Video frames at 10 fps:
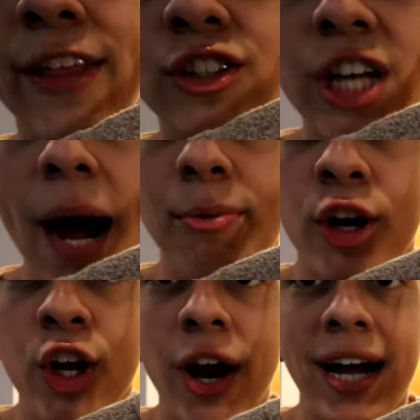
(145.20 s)
At the top
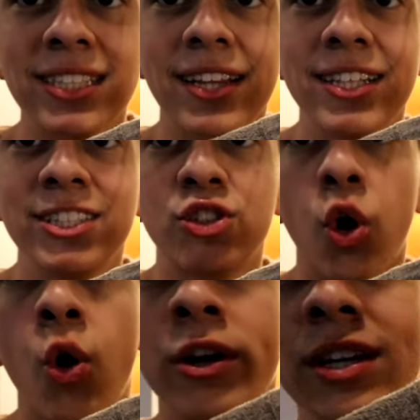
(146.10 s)
right here it has like these
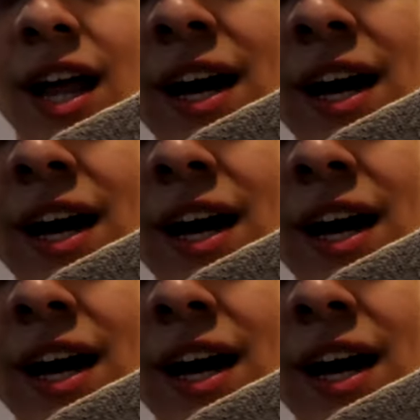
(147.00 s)
sewing